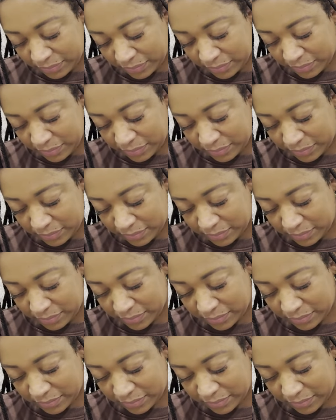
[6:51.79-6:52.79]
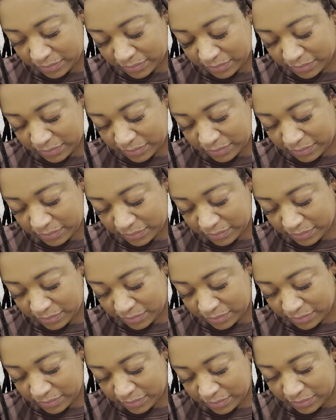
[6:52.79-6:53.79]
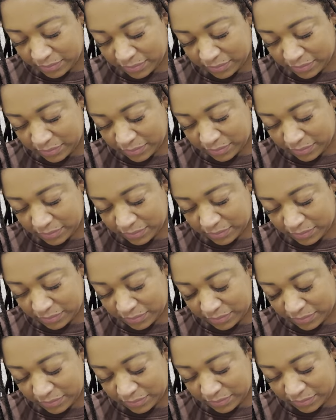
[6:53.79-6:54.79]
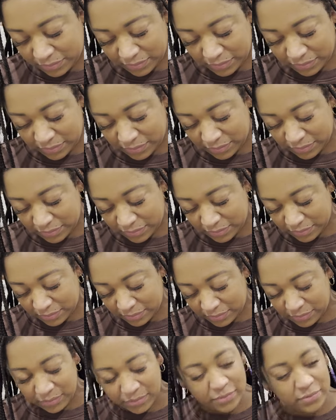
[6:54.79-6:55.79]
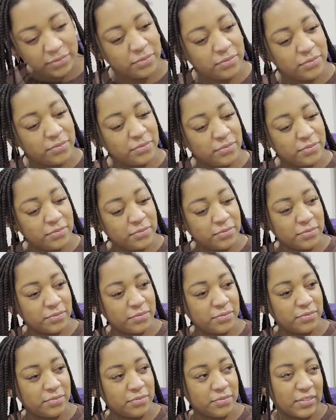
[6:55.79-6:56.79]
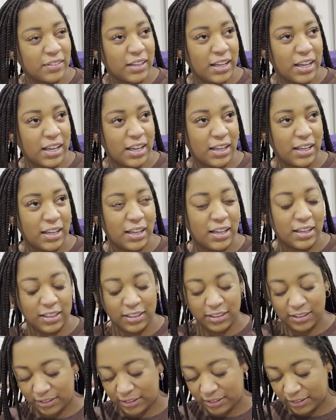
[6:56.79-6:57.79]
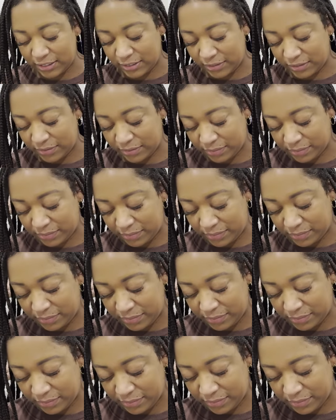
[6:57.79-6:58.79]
(silent)